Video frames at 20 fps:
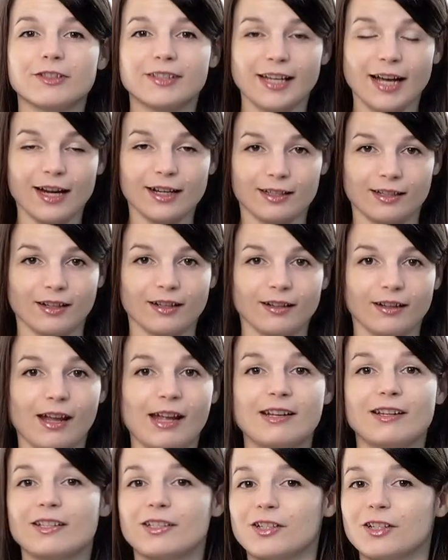tactic and
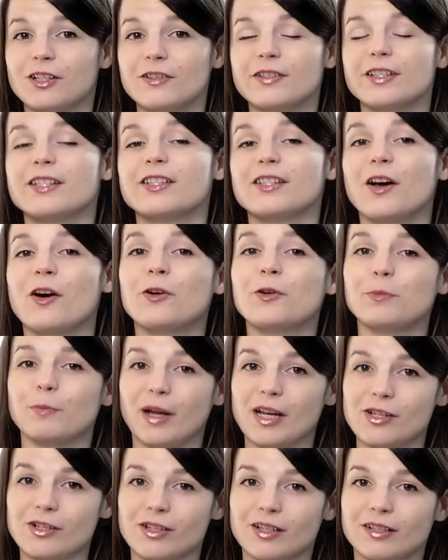deserves its own
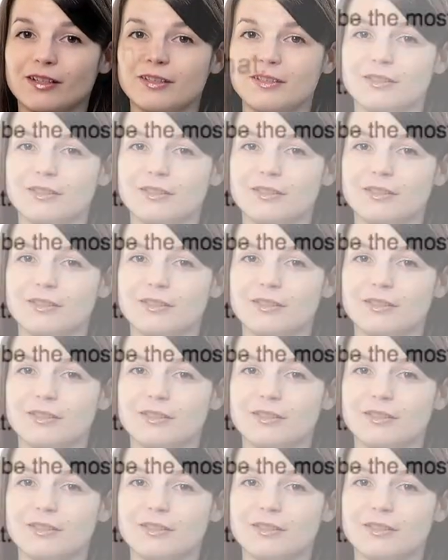mention.